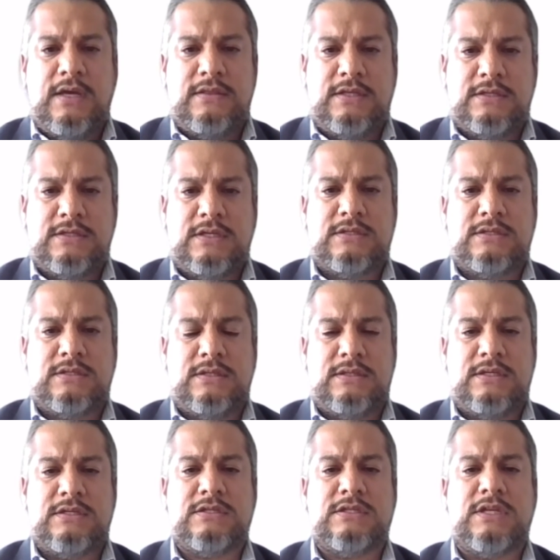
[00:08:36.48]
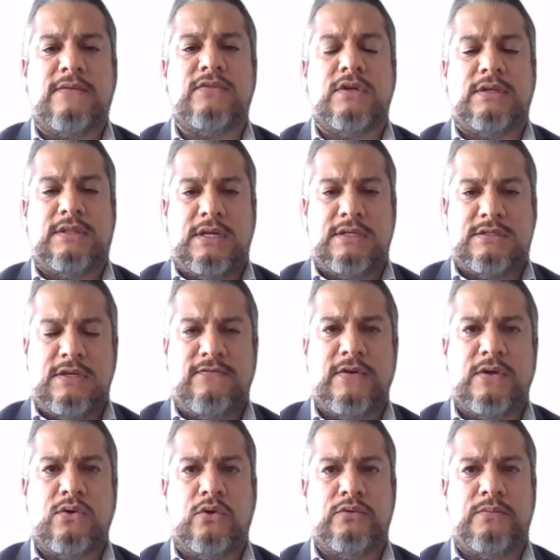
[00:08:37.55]
this is something that is
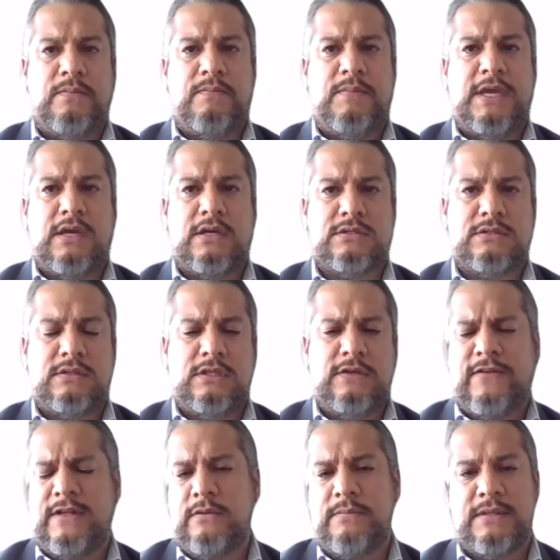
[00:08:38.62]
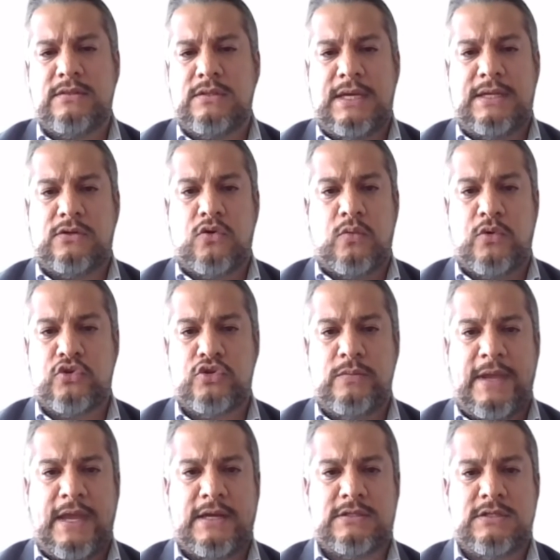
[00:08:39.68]
difficult because development and commercial
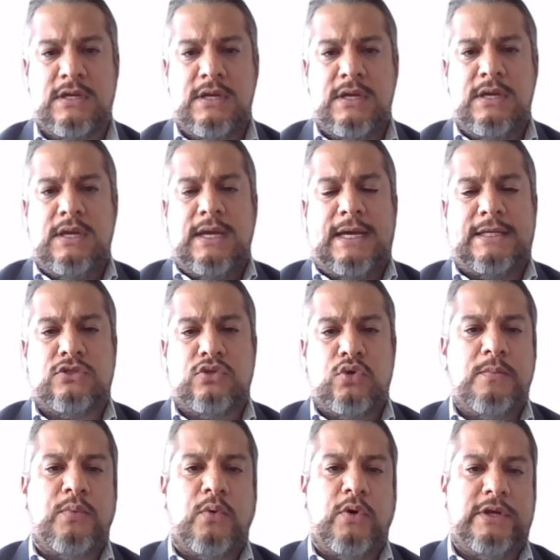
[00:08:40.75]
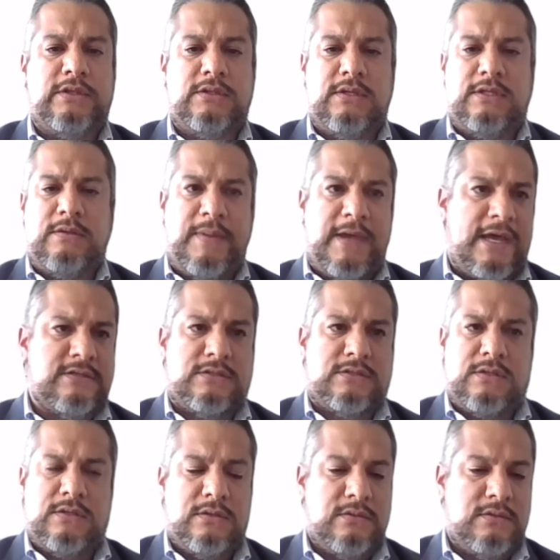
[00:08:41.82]
banks at some point in the past,
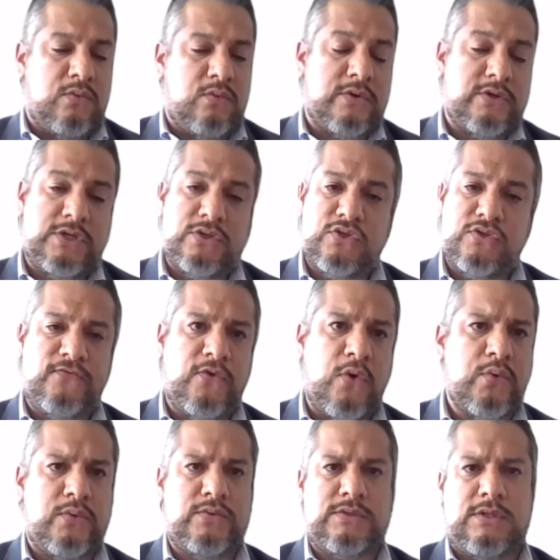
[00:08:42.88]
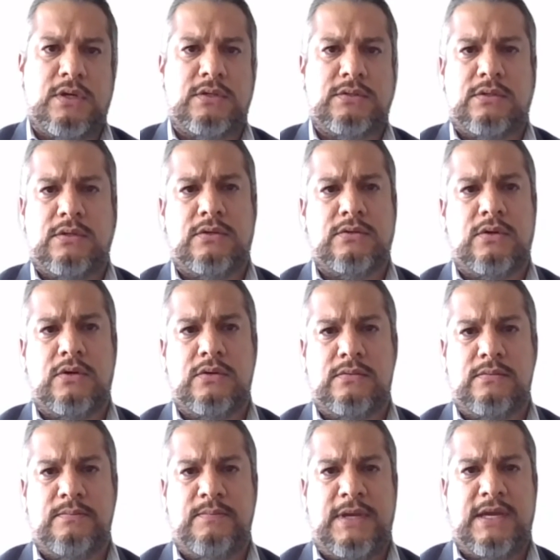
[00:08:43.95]
they were just focused
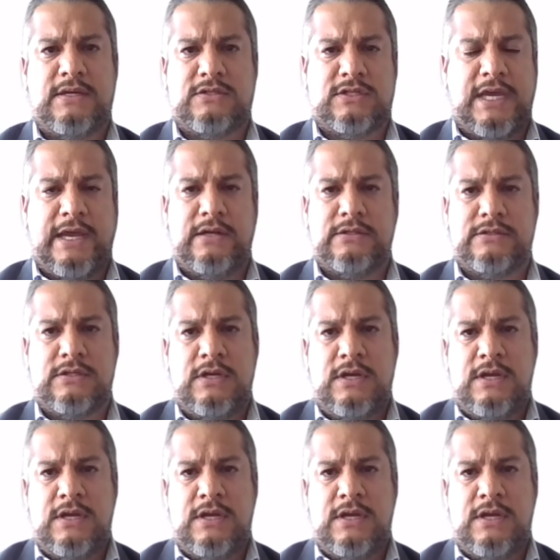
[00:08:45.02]
on big scales,